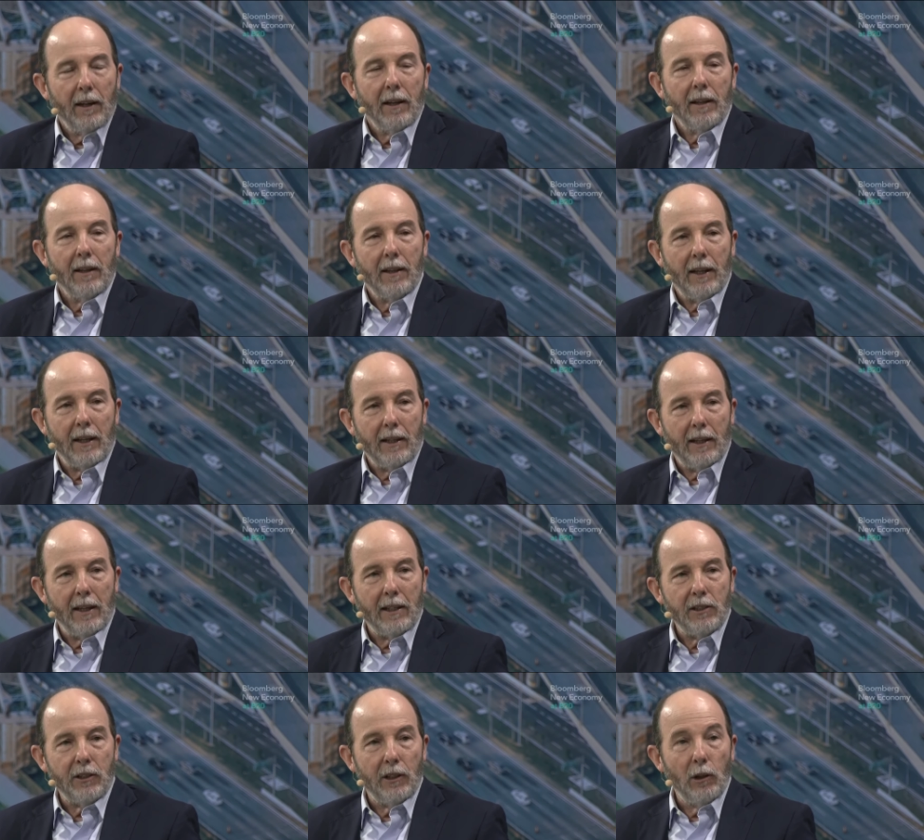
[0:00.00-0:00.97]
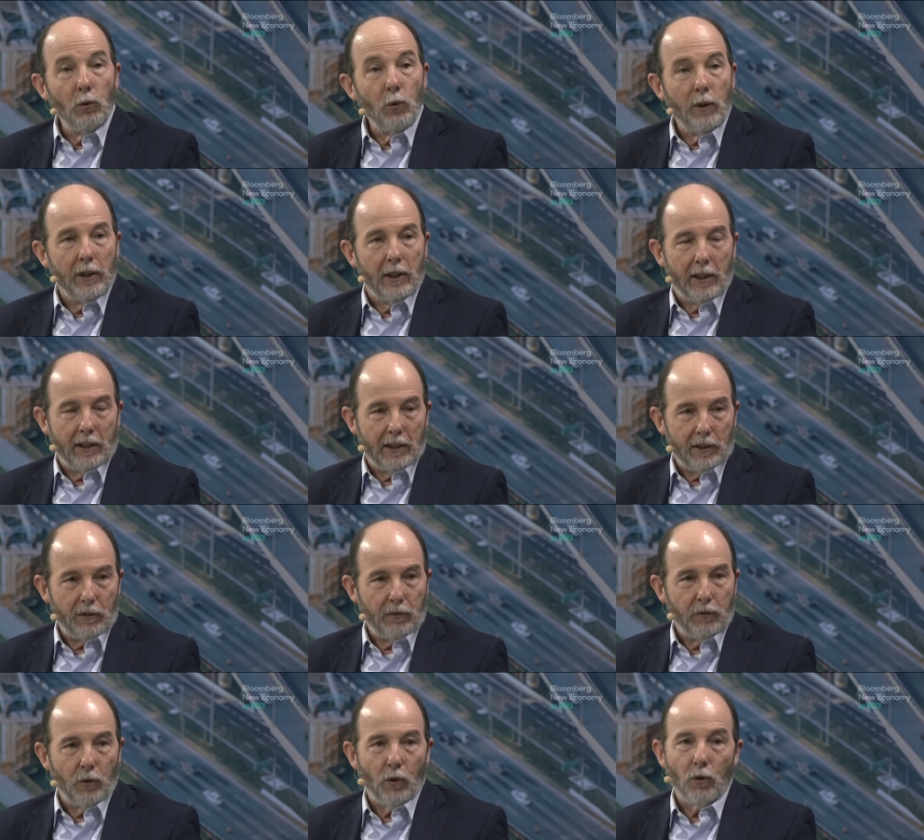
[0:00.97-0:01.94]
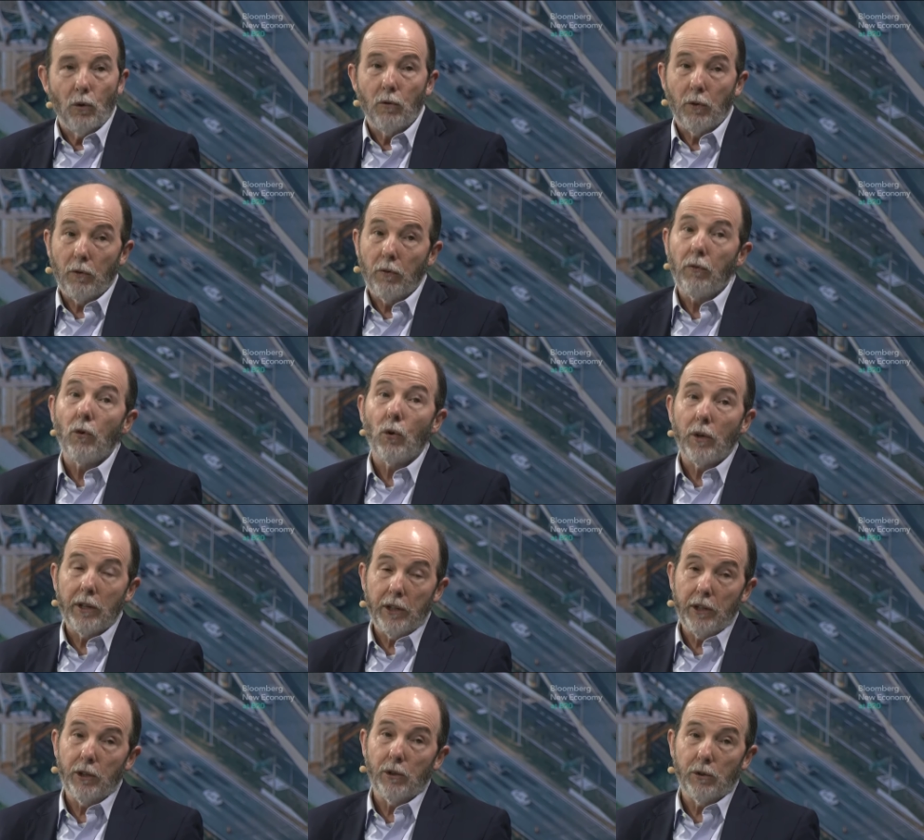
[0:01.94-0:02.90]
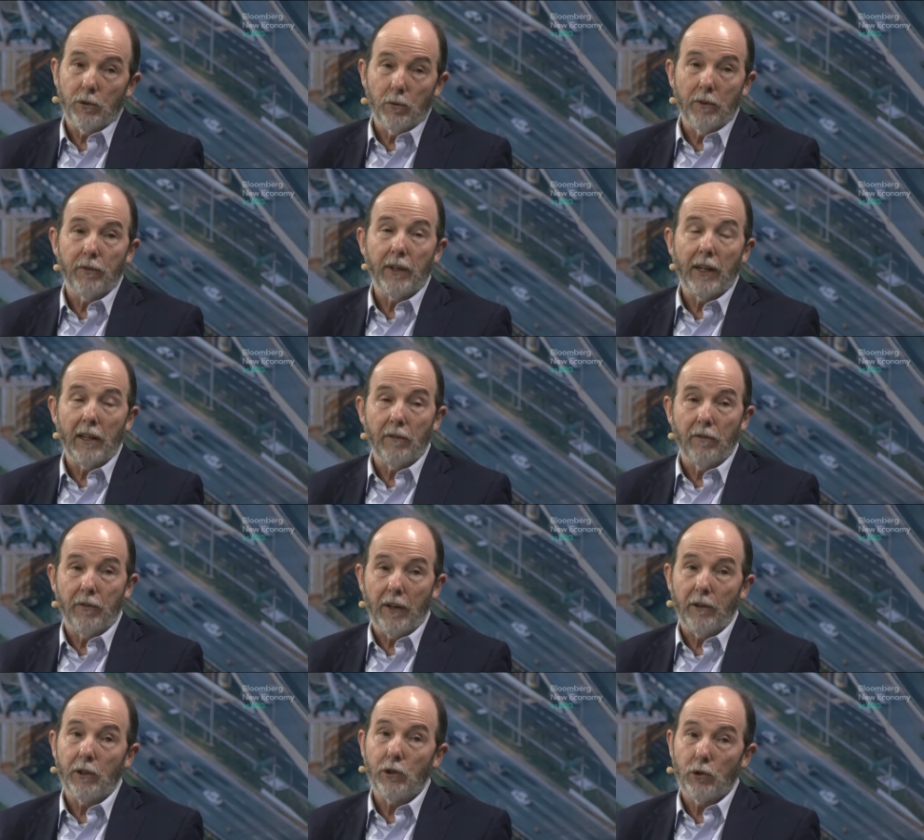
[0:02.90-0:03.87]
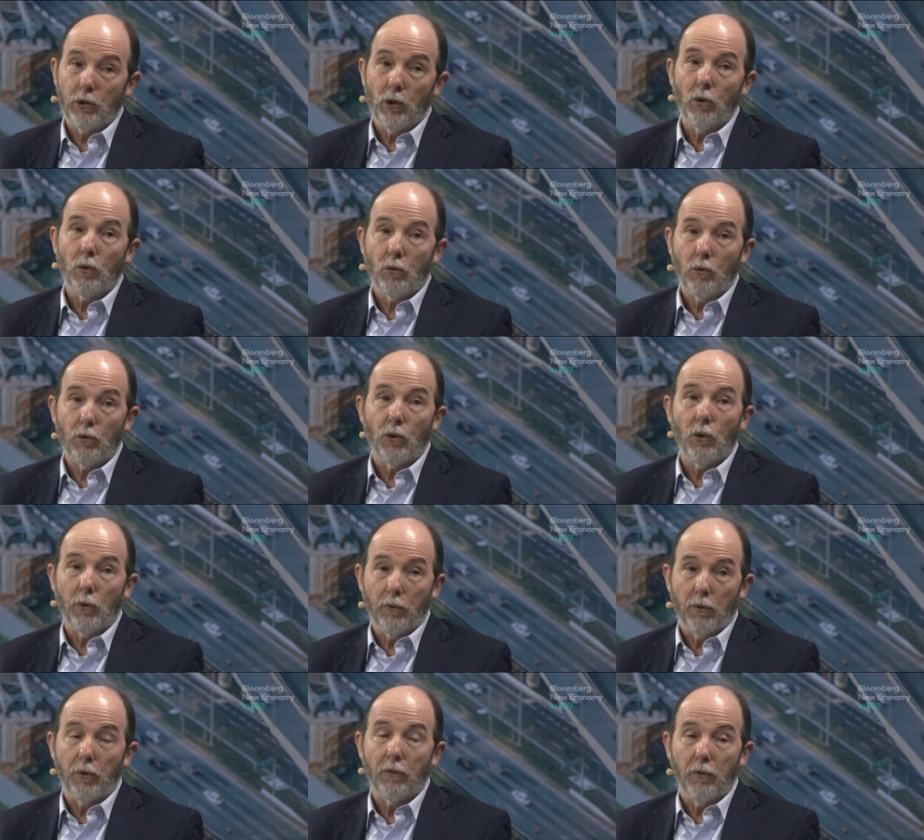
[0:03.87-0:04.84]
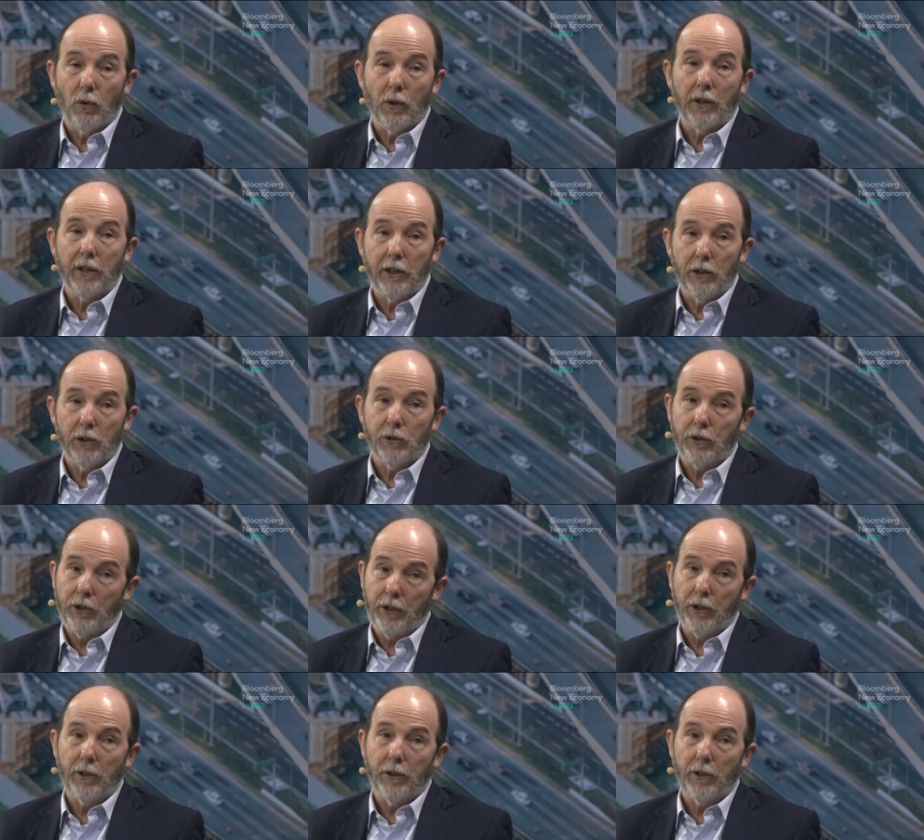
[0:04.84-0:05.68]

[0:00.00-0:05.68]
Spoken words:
that has eluded us for over 40 years. We've had very slow growth for 40 years here.